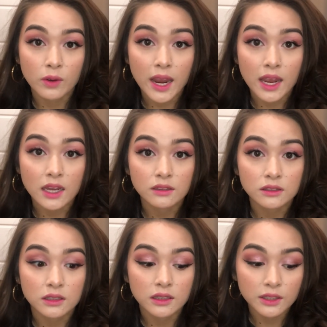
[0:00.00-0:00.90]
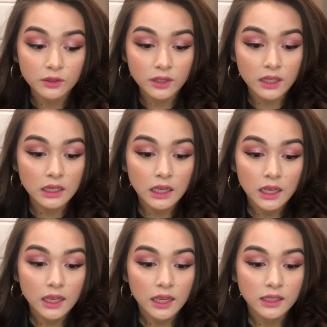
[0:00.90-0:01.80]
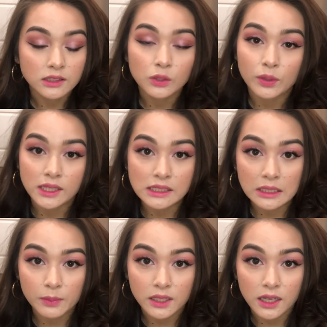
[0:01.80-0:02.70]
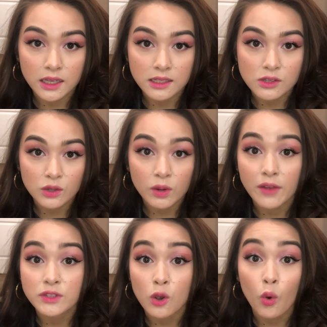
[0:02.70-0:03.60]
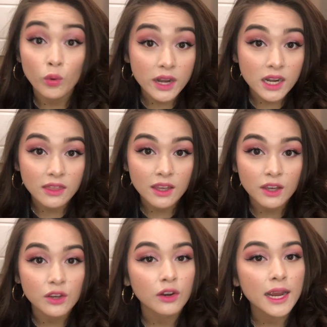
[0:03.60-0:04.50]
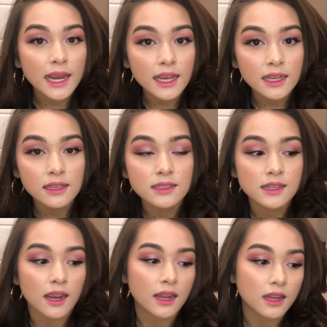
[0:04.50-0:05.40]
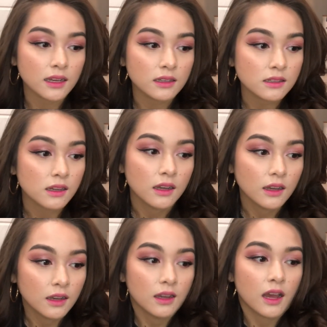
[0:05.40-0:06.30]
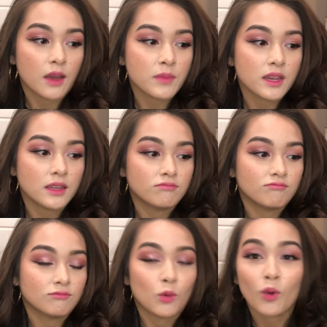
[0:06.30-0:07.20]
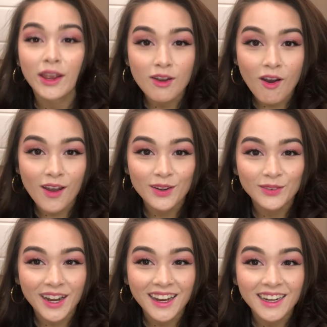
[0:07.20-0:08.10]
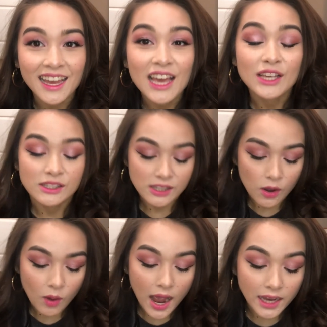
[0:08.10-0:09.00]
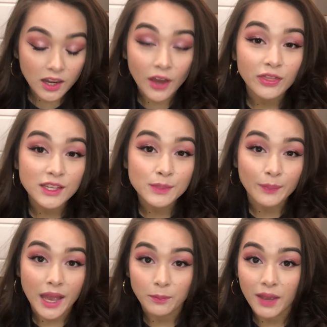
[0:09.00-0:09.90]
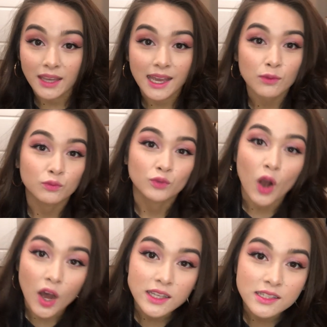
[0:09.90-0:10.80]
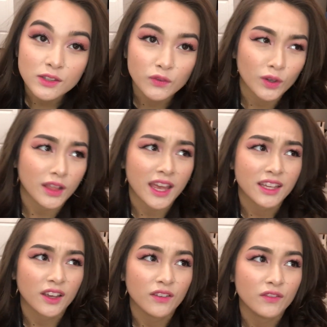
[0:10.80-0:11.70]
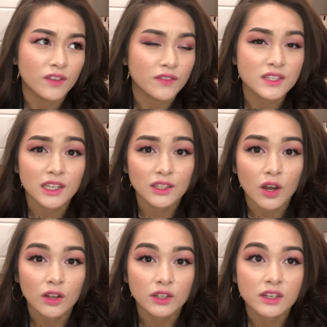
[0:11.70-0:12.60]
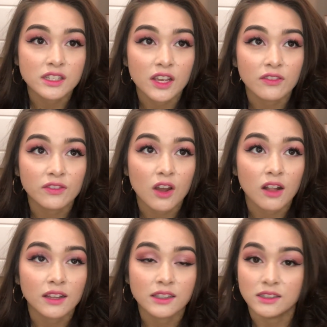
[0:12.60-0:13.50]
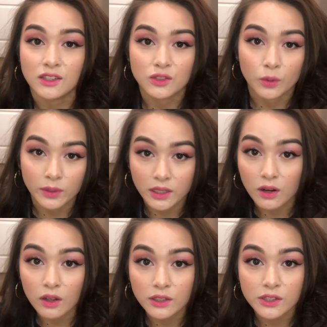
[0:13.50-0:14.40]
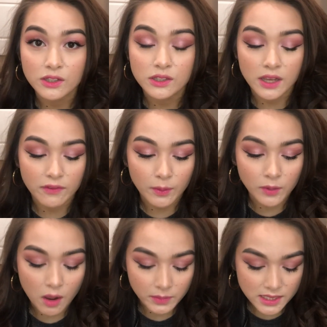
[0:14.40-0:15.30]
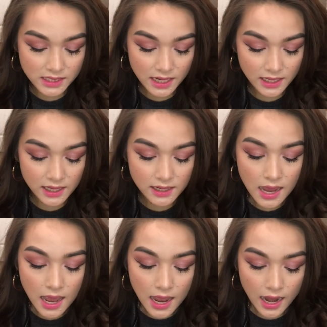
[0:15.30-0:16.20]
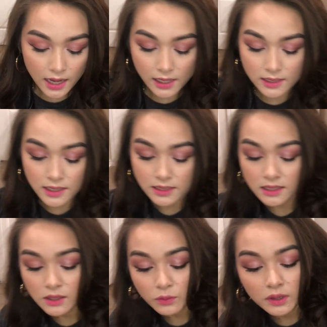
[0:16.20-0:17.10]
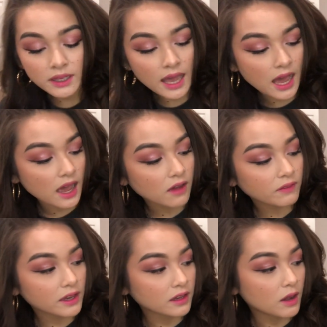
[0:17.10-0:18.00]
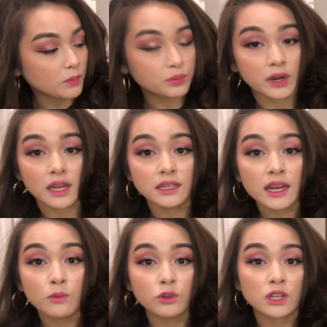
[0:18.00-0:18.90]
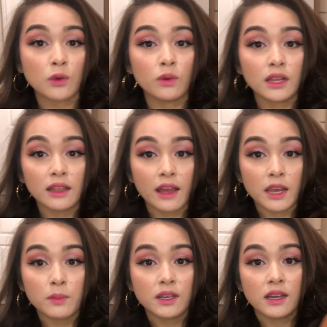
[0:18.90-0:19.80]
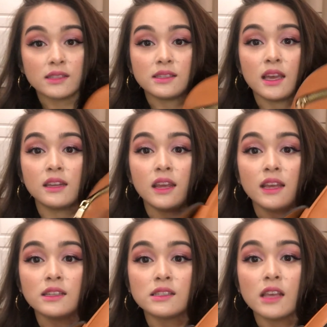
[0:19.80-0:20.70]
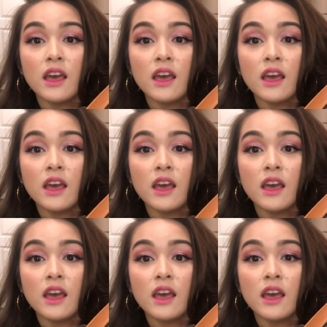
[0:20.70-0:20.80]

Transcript: and literally it's so easy because you don't have to hold anything in your hand. And I mean, why not, right? So I got this backpack at Ross for like $15, if not less than $20, if I'm not mistaken. And it doesn't really have like a brand name, which I really like, because then it's